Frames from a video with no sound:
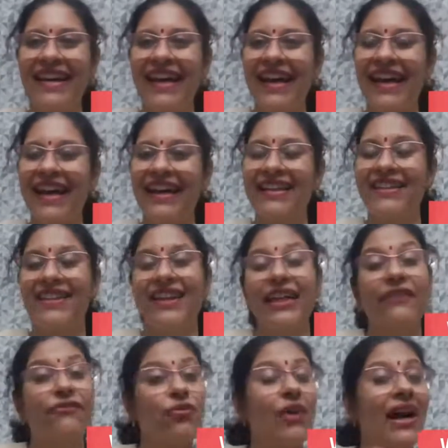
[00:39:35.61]
And
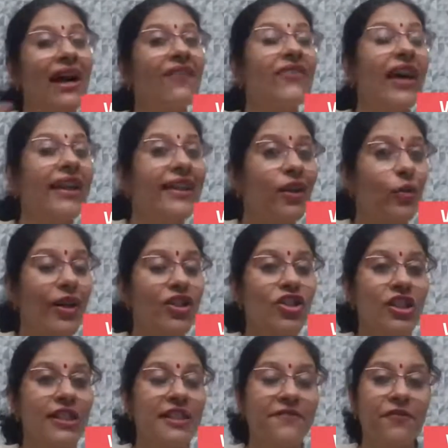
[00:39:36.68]
if you have any
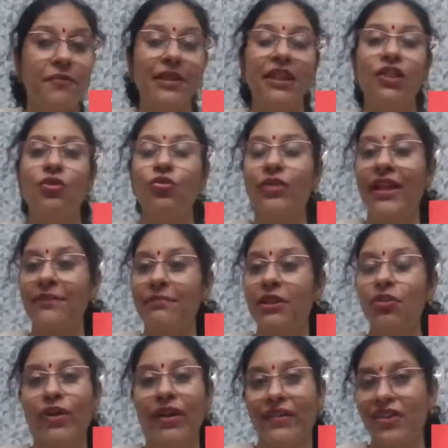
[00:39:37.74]
questions for me, do let me
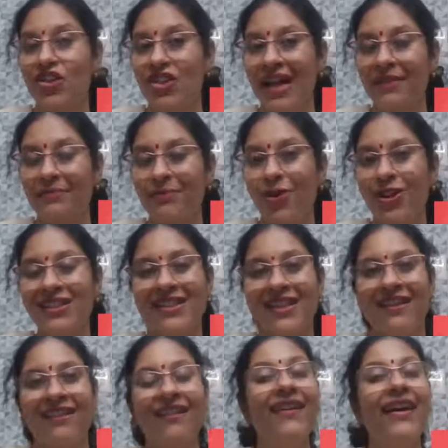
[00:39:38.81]
know in the chat box
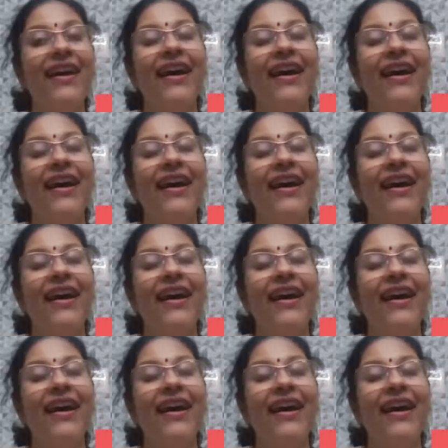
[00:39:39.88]
here.